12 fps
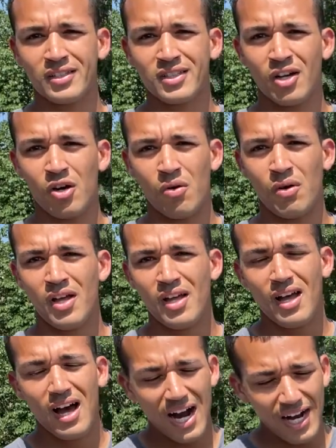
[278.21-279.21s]
So,
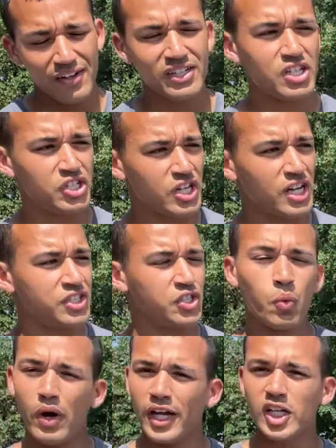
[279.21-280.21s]
highly suggest you
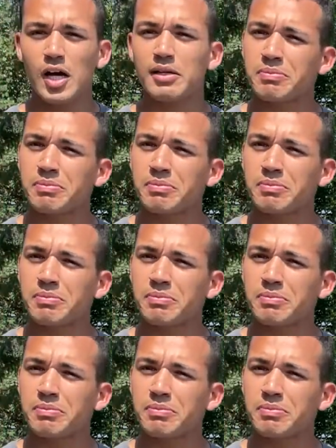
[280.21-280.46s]
wake up,